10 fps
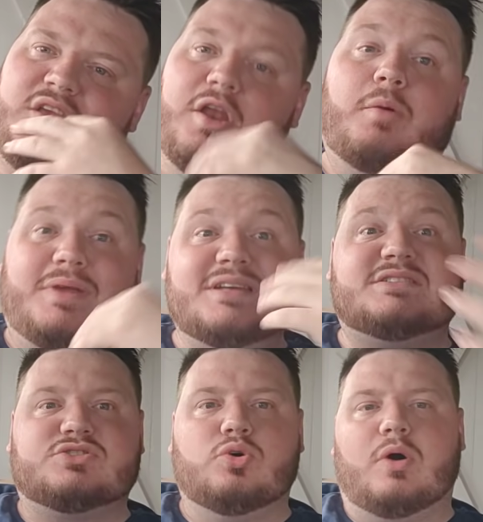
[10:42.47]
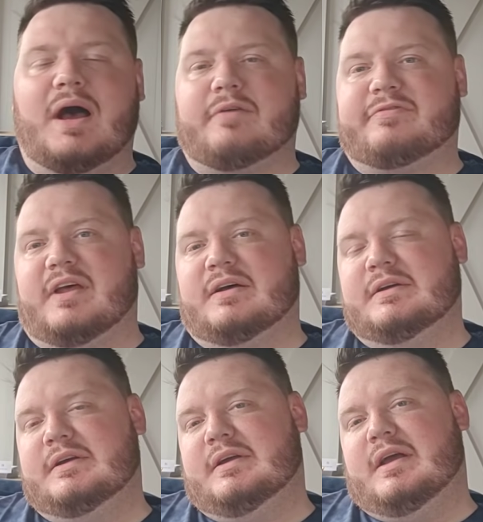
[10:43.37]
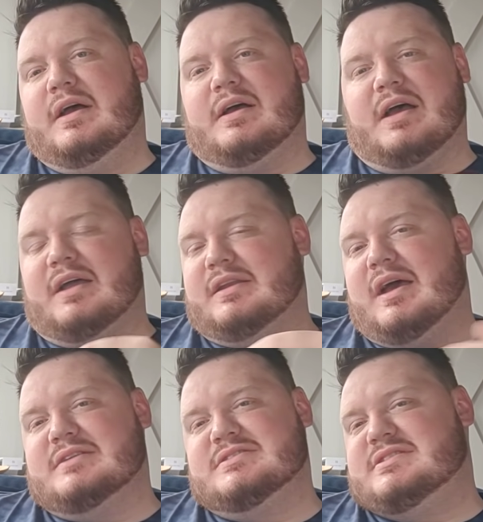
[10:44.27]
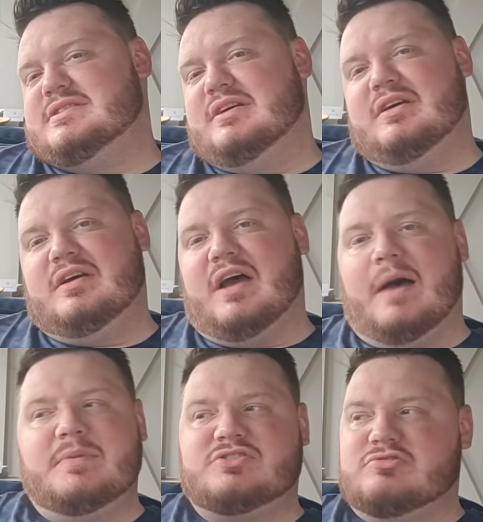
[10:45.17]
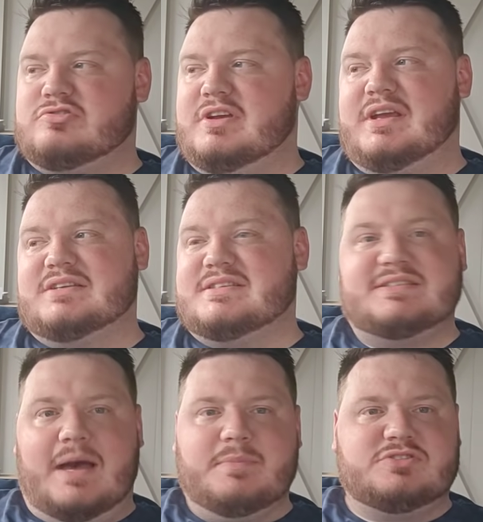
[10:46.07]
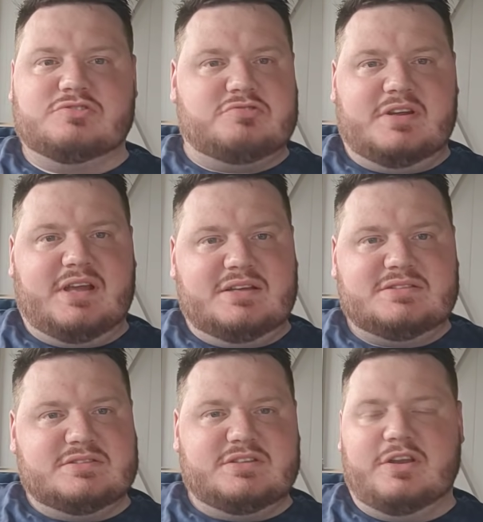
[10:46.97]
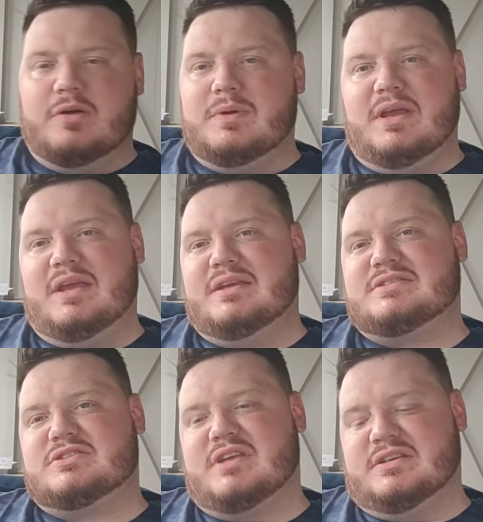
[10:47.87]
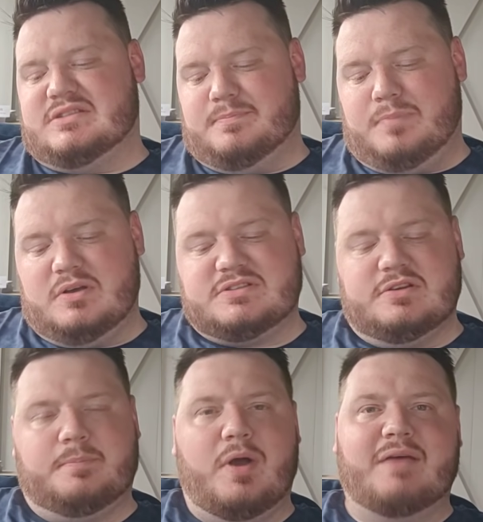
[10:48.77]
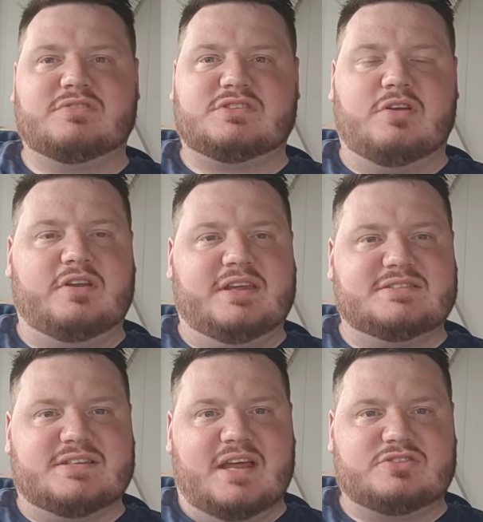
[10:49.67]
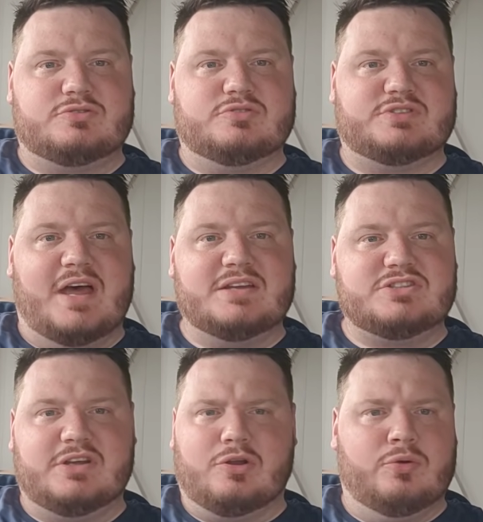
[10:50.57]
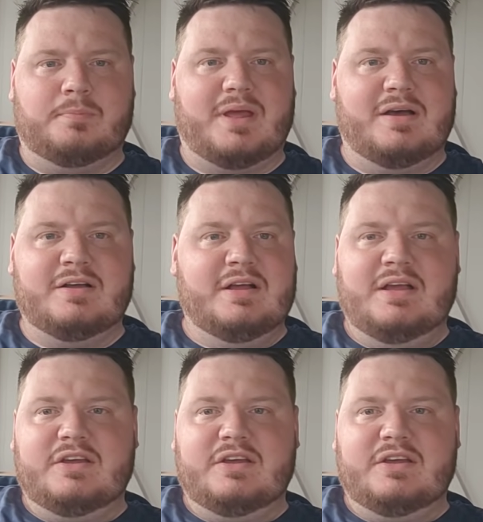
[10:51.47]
you know, he is sought after. And James Rodriguez is James Rodriguez. You know, he's a person that put Everton on the international stage in Colombia.